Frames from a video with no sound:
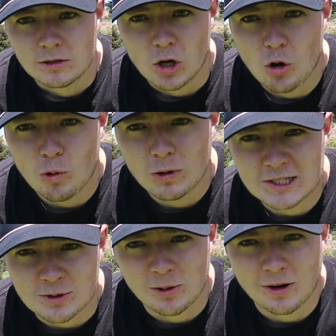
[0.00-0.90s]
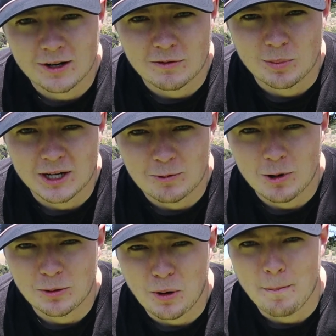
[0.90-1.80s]
Yo, what's going on, everybody?
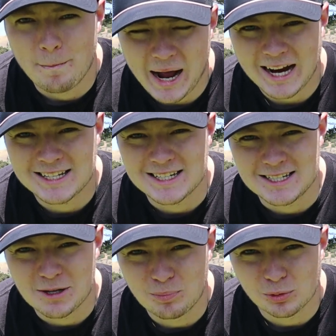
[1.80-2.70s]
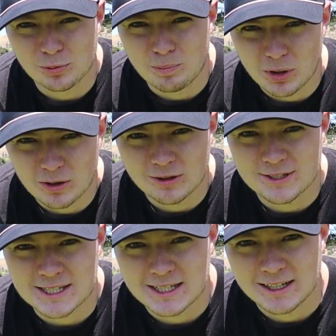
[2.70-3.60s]
Welcome back to Dimpled
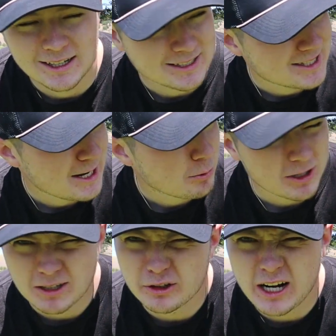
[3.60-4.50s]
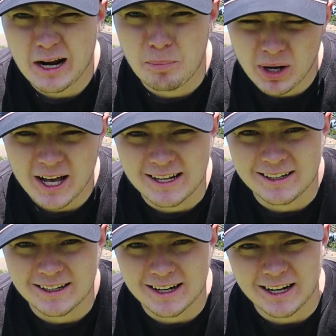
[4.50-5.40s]
Balls. Today we're gonna learn how to putt,
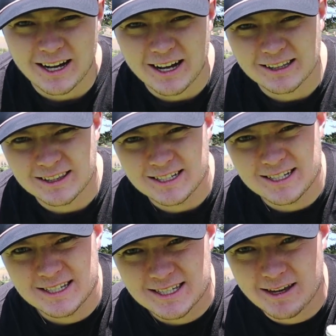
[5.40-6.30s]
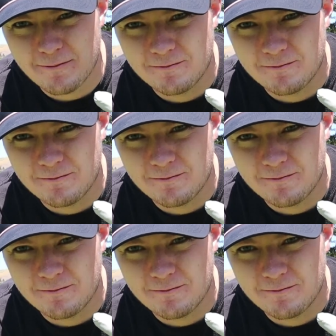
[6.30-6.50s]
and I got these